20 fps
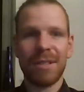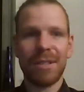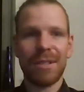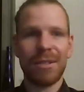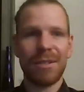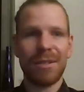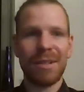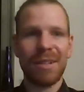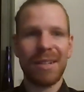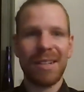
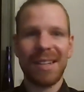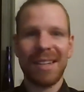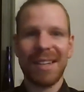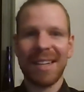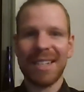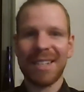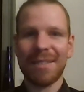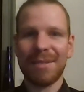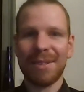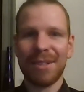So
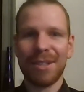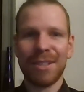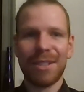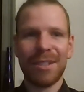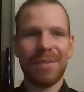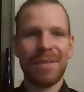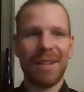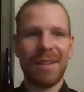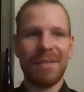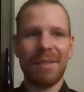as a
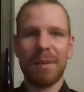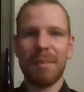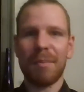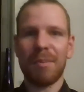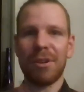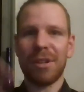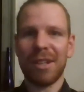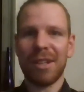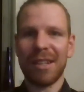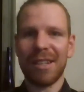philosopher, I have a very
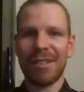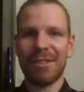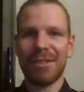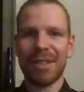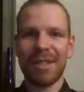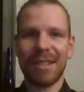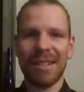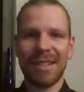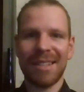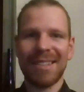broad
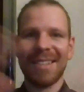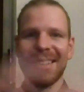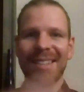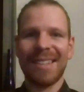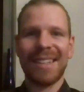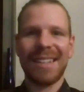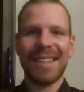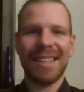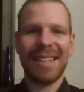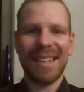interest, and
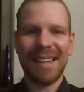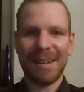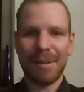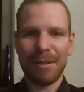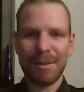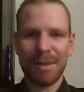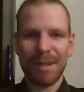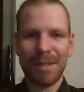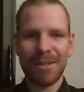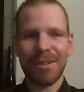it
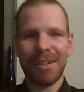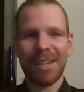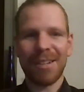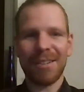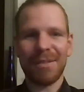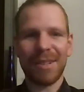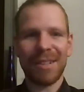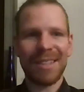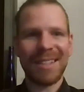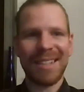helps me to kind
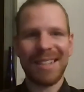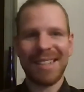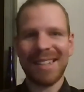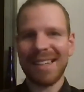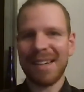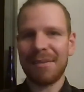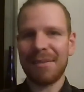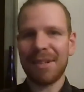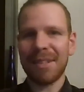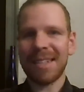of understand
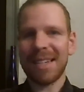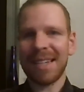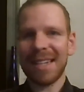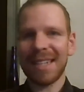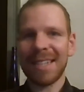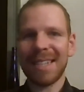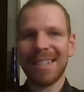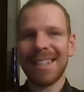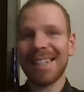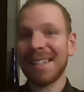every
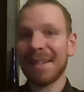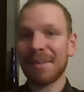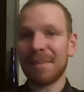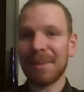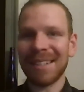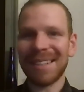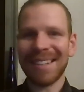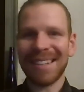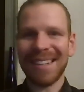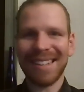science a little
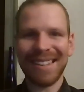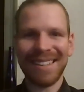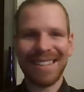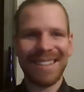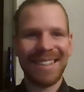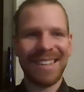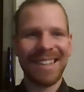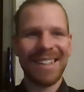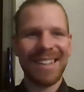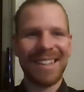bit and